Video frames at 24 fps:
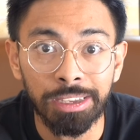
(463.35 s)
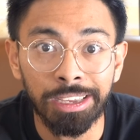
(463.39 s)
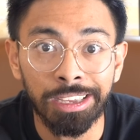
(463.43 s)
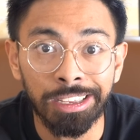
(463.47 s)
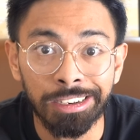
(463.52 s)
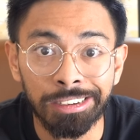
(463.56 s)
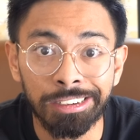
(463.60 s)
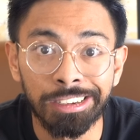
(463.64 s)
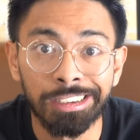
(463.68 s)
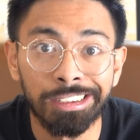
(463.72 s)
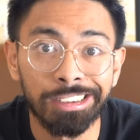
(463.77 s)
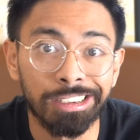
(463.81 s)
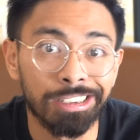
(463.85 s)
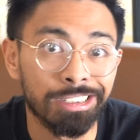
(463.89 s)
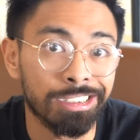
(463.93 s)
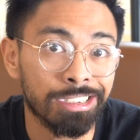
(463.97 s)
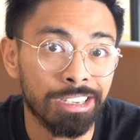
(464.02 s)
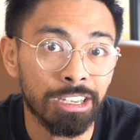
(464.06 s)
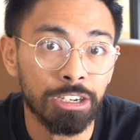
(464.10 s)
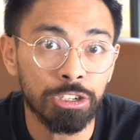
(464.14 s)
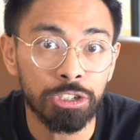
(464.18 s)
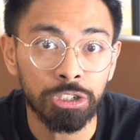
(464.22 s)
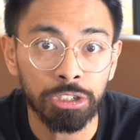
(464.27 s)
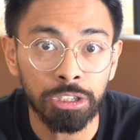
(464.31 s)
And
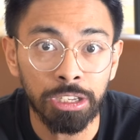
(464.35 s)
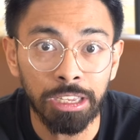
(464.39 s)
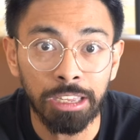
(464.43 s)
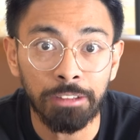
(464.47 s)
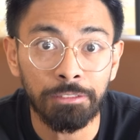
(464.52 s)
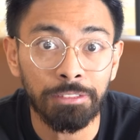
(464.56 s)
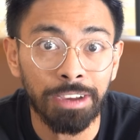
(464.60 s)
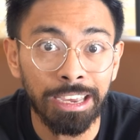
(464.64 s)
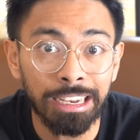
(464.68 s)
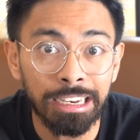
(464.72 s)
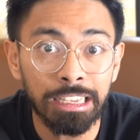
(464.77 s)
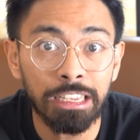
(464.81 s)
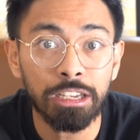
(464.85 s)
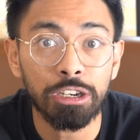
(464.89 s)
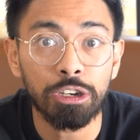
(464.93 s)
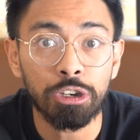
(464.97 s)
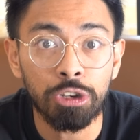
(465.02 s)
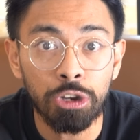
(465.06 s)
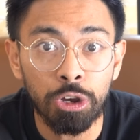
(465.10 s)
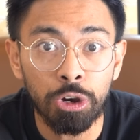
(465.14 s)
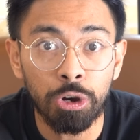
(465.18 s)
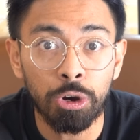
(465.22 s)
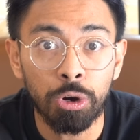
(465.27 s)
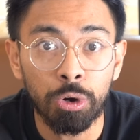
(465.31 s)
essentially, if I didn't
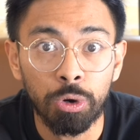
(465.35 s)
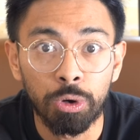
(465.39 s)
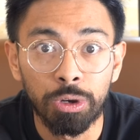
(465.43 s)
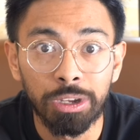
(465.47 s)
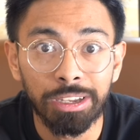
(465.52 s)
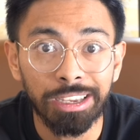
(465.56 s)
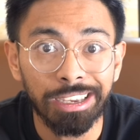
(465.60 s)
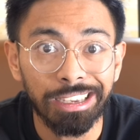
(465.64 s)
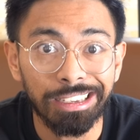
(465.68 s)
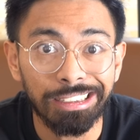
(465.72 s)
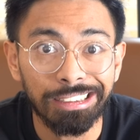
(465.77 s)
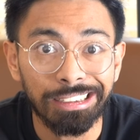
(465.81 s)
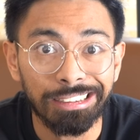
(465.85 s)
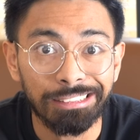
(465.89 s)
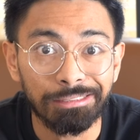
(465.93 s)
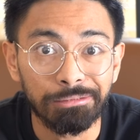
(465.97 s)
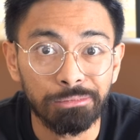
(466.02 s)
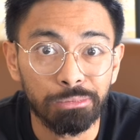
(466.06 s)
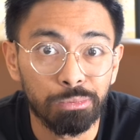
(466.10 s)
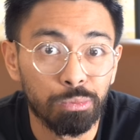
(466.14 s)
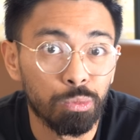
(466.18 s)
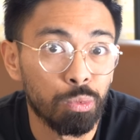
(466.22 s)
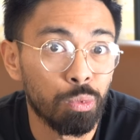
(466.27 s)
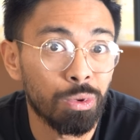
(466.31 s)
know
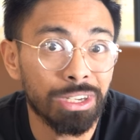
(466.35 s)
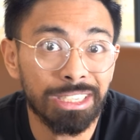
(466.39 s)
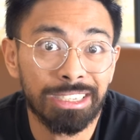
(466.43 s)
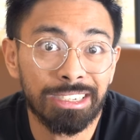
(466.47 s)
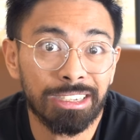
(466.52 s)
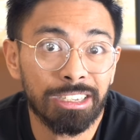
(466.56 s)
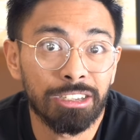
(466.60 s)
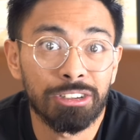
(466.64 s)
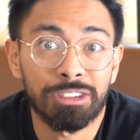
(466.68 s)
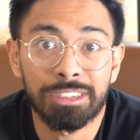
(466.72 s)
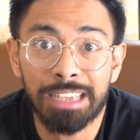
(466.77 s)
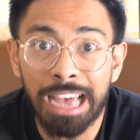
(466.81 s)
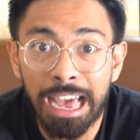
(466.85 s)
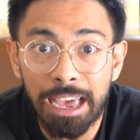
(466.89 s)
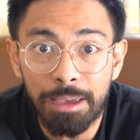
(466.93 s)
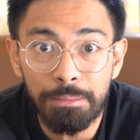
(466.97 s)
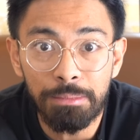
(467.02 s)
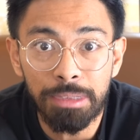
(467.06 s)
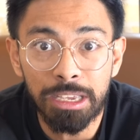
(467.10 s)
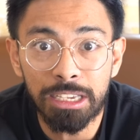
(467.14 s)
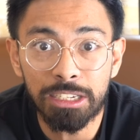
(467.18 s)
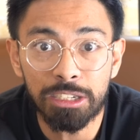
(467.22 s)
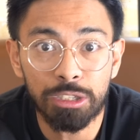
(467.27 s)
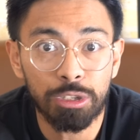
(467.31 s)
what skills I
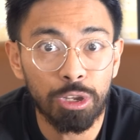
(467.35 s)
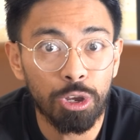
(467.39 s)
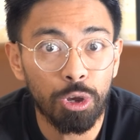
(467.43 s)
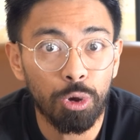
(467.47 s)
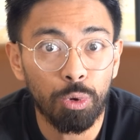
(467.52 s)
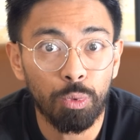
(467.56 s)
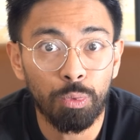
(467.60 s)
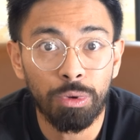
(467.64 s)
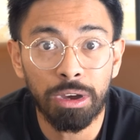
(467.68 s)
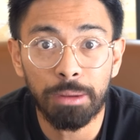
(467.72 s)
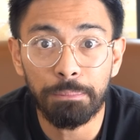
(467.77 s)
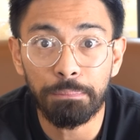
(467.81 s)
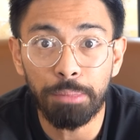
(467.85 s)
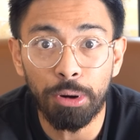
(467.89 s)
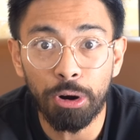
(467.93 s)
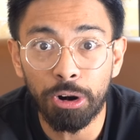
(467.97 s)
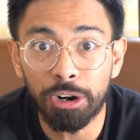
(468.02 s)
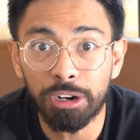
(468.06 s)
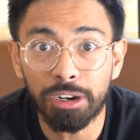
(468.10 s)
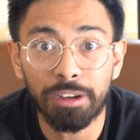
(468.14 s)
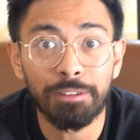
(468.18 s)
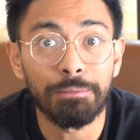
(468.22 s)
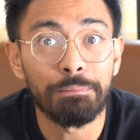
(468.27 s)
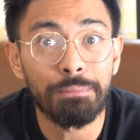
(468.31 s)
missed, what
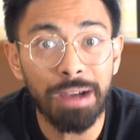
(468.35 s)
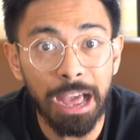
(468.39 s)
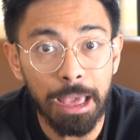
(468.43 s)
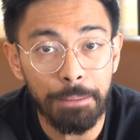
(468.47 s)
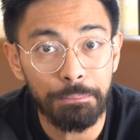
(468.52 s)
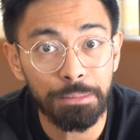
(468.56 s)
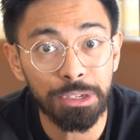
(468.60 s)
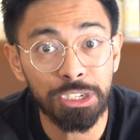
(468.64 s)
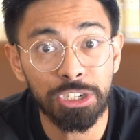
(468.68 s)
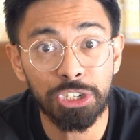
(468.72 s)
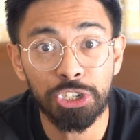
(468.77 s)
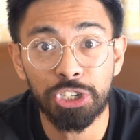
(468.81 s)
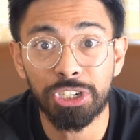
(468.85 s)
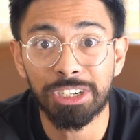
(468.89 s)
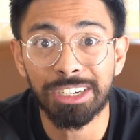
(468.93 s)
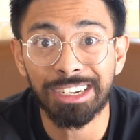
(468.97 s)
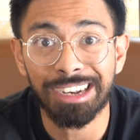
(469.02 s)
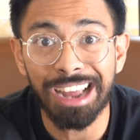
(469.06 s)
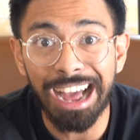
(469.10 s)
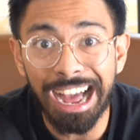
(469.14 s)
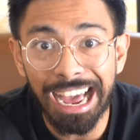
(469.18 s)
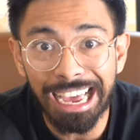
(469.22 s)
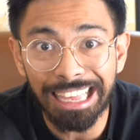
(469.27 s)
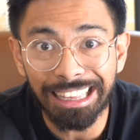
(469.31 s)
part of my position
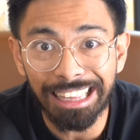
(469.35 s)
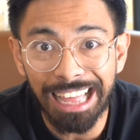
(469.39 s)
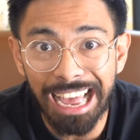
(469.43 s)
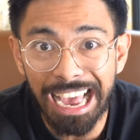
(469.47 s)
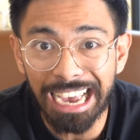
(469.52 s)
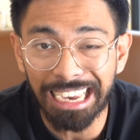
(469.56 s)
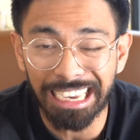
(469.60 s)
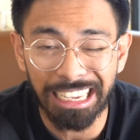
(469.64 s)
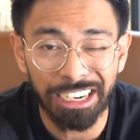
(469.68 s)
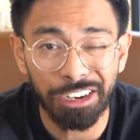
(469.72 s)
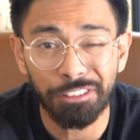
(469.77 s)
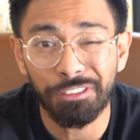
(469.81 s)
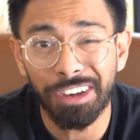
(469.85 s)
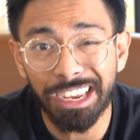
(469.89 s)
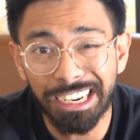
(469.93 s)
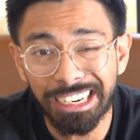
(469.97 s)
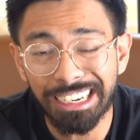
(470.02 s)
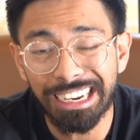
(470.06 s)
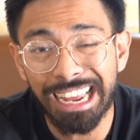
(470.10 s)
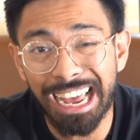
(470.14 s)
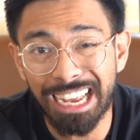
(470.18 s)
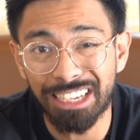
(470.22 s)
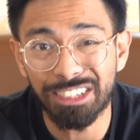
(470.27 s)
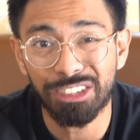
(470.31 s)
did I lack, and if I
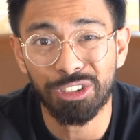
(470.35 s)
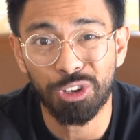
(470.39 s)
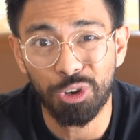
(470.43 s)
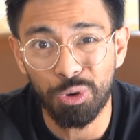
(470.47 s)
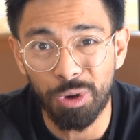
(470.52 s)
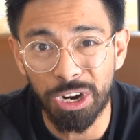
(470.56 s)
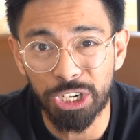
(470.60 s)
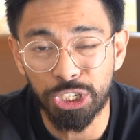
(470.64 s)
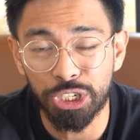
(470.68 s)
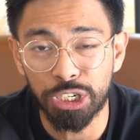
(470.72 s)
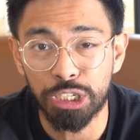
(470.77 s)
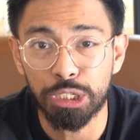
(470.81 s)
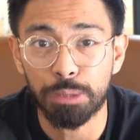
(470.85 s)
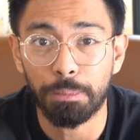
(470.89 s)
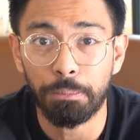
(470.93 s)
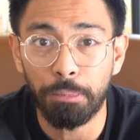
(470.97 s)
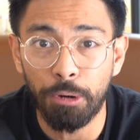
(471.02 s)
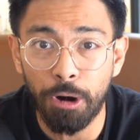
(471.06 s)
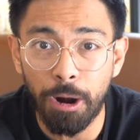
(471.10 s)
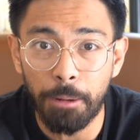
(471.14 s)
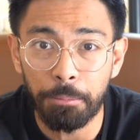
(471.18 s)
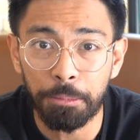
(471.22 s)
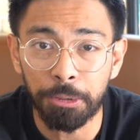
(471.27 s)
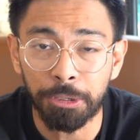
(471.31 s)
didn't ask the questions
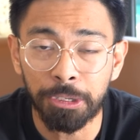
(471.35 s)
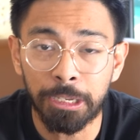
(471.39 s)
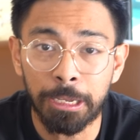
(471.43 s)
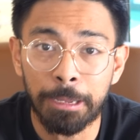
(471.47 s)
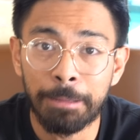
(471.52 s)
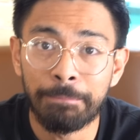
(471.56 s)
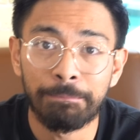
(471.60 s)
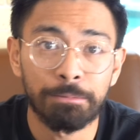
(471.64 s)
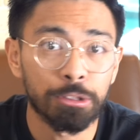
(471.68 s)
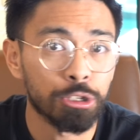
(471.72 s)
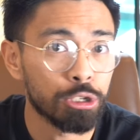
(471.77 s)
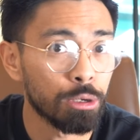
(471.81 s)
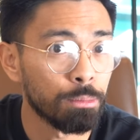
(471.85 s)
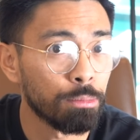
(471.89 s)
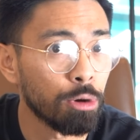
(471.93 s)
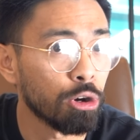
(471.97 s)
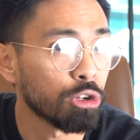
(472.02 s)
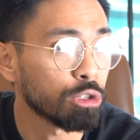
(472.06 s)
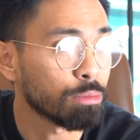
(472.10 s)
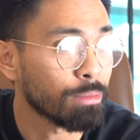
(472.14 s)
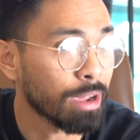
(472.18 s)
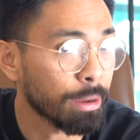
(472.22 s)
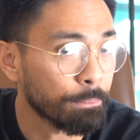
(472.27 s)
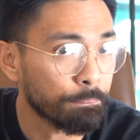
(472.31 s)
properly to
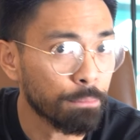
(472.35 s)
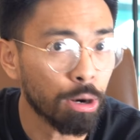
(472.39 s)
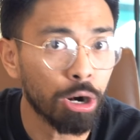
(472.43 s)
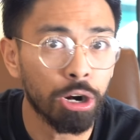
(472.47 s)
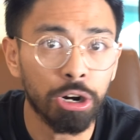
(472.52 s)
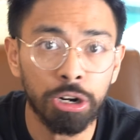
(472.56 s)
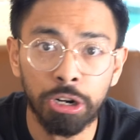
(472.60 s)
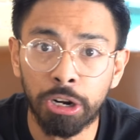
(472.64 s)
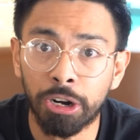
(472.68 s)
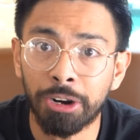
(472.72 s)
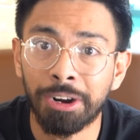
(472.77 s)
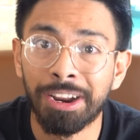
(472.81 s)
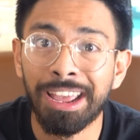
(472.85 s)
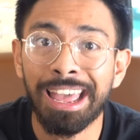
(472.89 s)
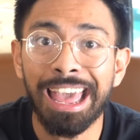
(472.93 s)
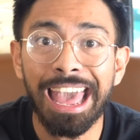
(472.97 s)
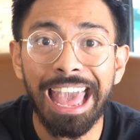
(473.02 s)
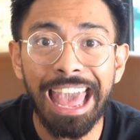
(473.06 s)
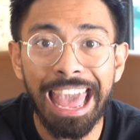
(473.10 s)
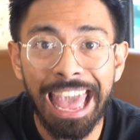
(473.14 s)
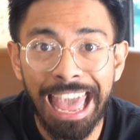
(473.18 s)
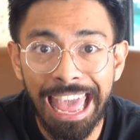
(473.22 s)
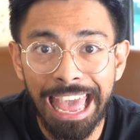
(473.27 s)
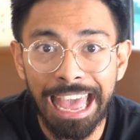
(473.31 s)
both my partner
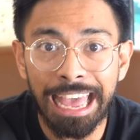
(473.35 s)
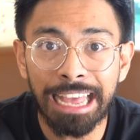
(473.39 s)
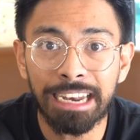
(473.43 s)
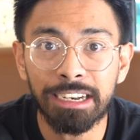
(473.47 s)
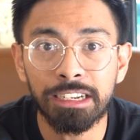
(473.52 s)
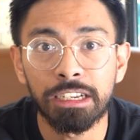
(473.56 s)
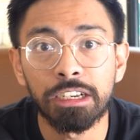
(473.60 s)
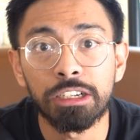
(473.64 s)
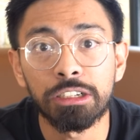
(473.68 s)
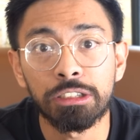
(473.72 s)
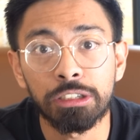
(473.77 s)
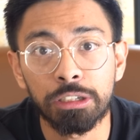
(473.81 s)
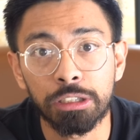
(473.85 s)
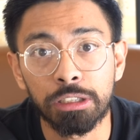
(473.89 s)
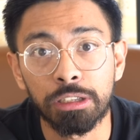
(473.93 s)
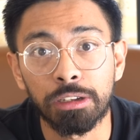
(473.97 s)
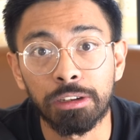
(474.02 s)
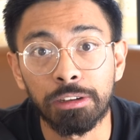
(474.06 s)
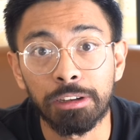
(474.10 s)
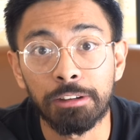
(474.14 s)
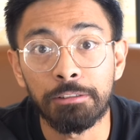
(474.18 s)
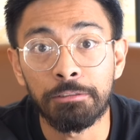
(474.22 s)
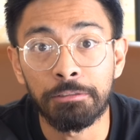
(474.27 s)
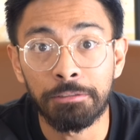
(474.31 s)
and to
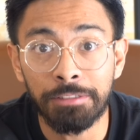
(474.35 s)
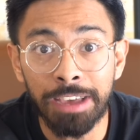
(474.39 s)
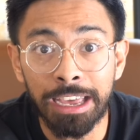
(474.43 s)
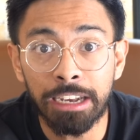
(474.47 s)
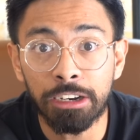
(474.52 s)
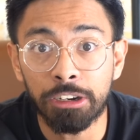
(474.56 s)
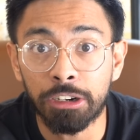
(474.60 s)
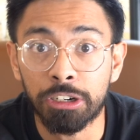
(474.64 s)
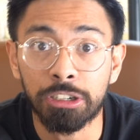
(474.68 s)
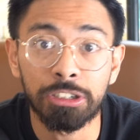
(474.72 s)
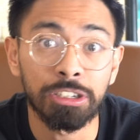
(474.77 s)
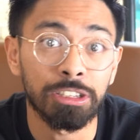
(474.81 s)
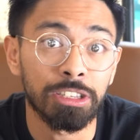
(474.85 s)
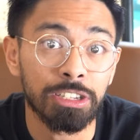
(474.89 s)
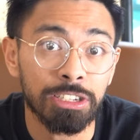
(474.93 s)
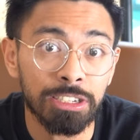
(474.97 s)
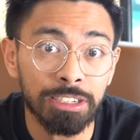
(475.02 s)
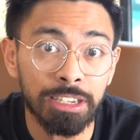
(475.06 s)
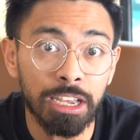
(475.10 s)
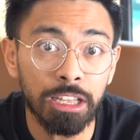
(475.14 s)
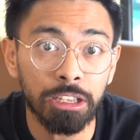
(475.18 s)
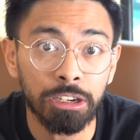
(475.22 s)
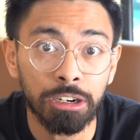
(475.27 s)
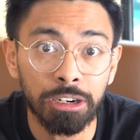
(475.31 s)
the vendor, to the
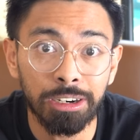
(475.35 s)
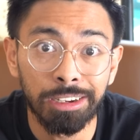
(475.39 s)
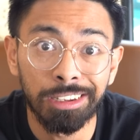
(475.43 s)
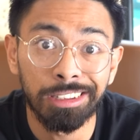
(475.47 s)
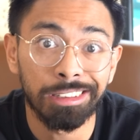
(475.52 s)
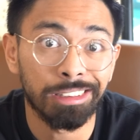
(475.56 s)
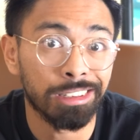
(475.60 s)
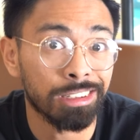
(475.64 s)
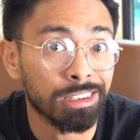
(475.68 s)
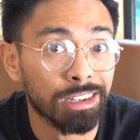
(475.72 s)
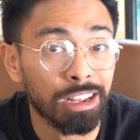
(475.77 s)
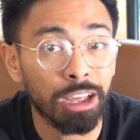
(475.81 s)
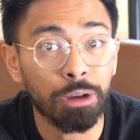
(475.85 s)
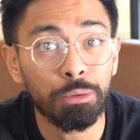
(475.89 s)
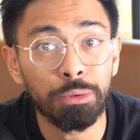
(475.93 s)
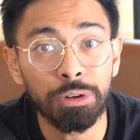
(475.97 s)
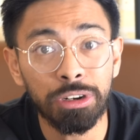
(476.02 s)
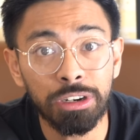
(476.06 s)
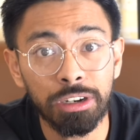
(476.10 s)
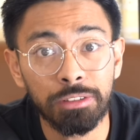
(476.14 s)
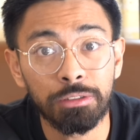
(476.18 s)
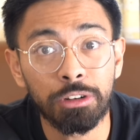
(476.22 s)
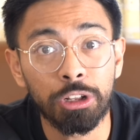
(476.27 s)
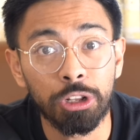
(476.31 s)
seller, then I
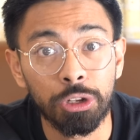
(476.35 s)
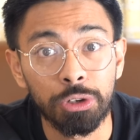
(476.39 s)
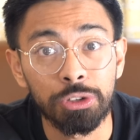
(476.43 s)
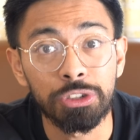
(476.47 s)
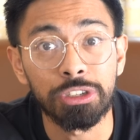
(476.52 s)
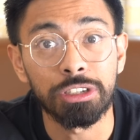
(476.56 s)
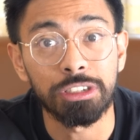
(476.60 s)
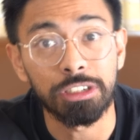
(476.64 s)
wouldn't have closed the